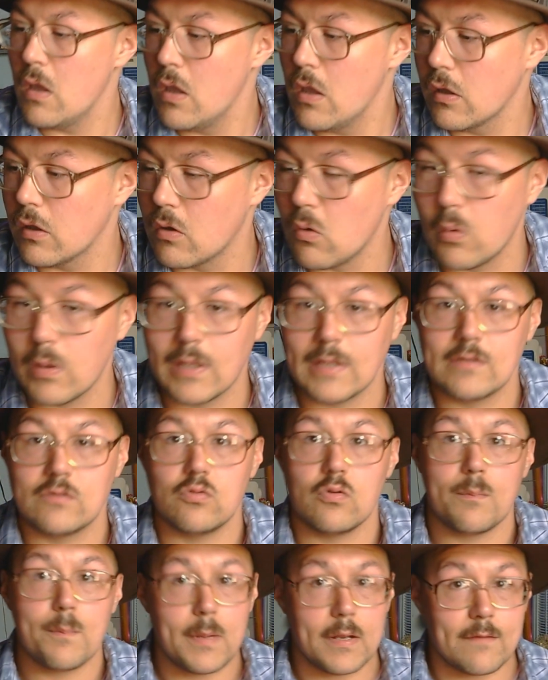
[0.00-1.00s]
Going into a
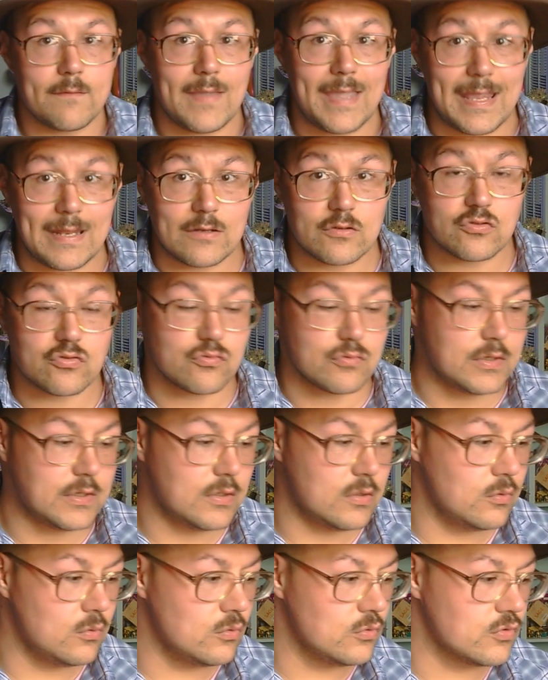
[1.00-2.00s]
bit of industry
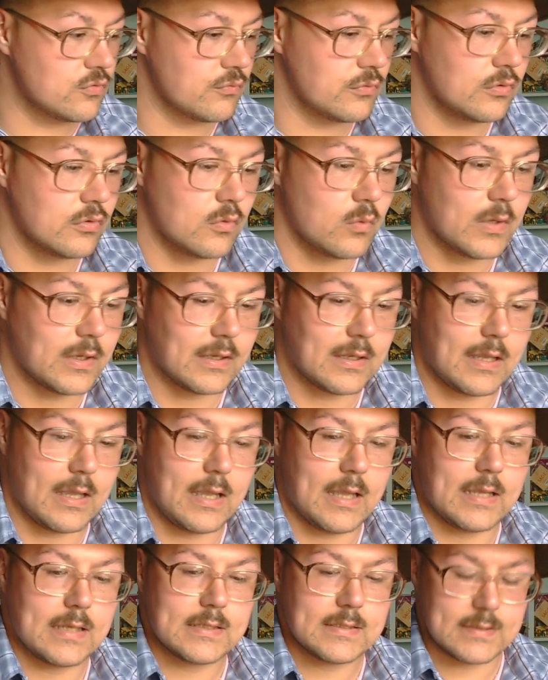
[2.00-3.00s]
news real quick,
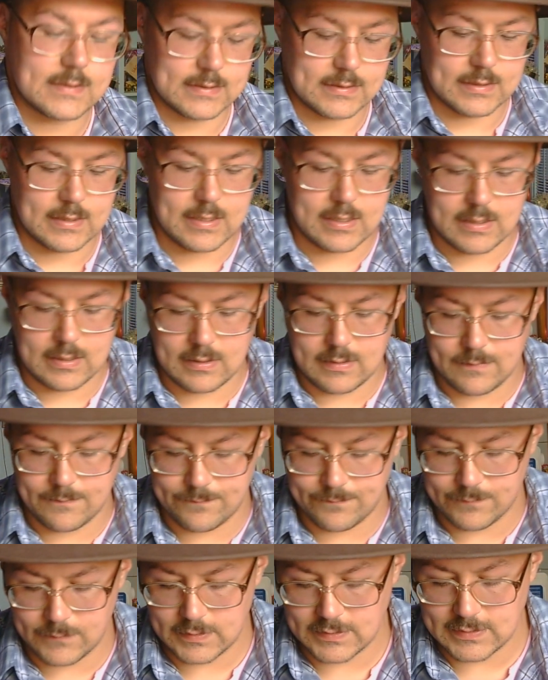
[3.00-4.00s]
guys. Let's
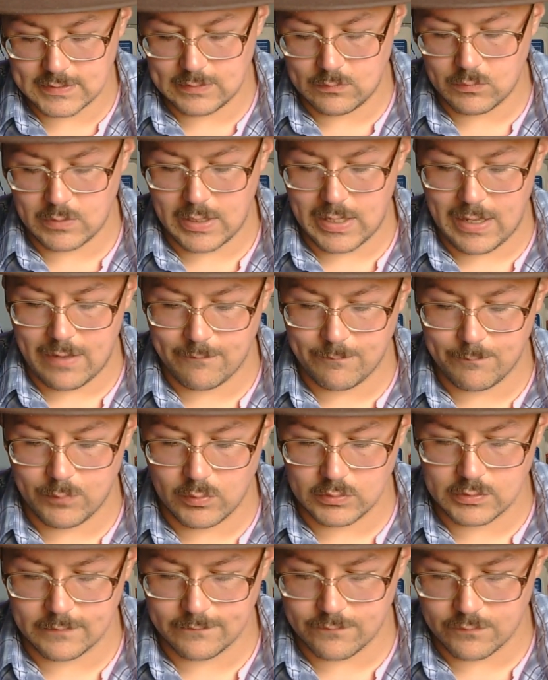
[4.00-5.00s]
see what I have
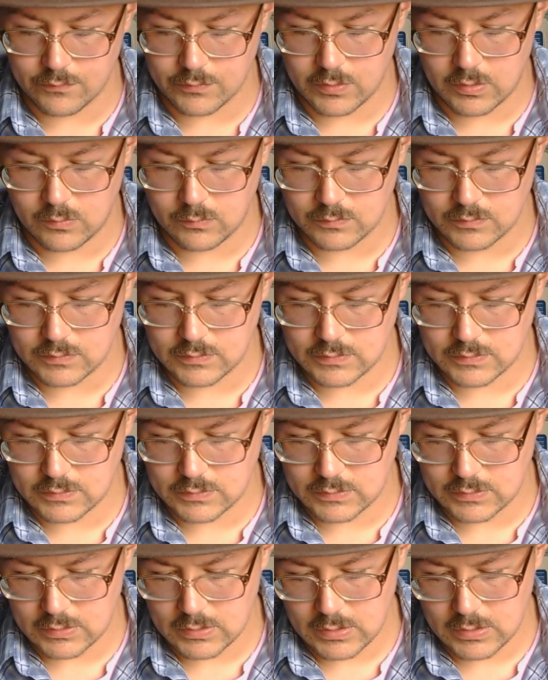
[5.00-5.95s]
pulled up for notes.